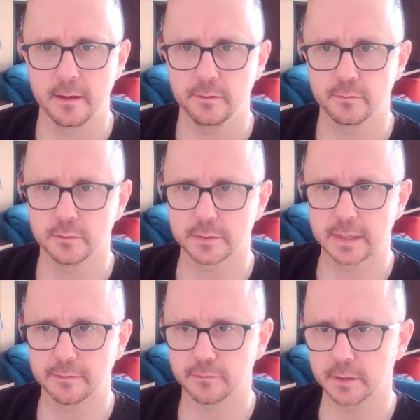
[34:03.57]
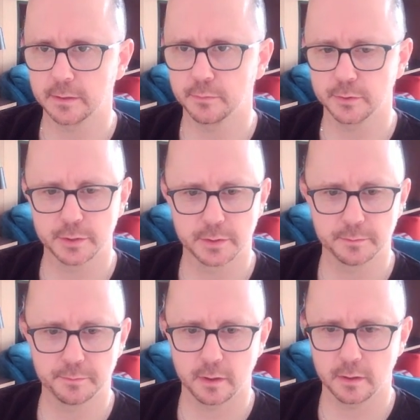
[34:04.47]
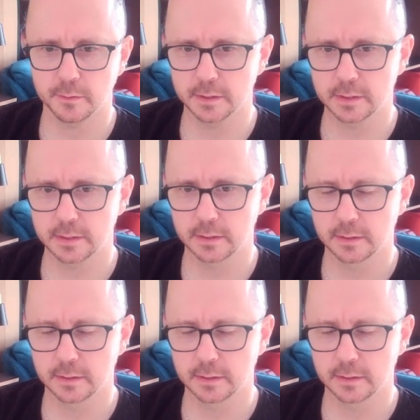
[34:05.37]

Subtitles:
Rules covering bush poet.